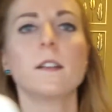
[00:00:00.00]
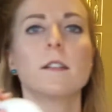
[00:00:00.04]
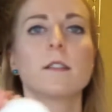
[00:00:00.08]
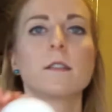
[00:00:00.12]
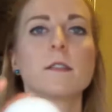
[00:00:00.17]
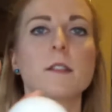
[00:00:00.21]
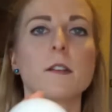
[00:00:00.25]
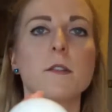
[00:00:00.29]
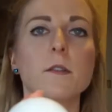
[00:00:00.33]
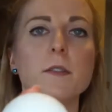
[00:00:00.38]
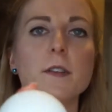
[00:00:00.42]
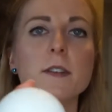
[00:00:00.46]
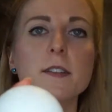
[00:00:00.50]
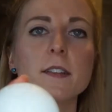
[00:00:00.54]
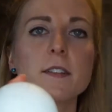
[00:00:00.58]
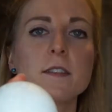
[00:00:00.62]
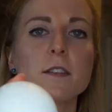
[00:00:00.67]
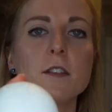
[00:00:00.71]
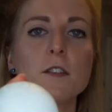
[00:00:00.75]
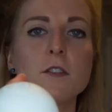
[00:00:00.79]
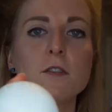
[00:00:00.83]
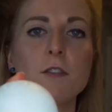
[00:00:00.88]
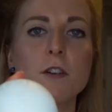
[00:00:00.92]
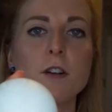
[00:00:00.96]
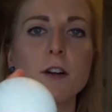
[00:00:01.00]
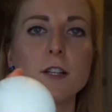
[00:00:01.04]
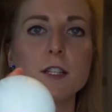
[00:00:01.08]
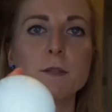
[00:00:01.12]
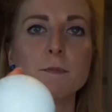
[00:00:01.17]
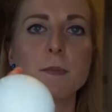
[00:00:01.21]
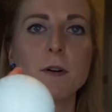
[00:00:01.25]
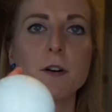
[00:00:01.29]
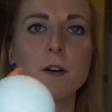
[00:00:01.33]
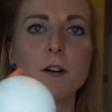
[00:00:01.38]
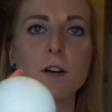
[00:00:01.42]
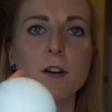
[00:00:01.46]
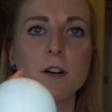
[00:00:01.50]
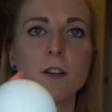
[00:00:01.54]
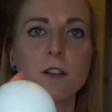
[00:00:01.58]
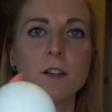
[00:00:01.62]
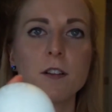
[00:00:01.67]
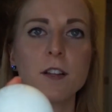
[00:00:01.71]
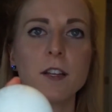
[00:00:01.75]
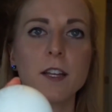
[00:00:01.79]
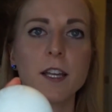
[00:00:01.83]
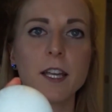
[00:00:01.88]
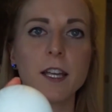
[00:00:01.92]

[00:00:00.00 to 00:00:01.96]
So this is a lacrosse ball.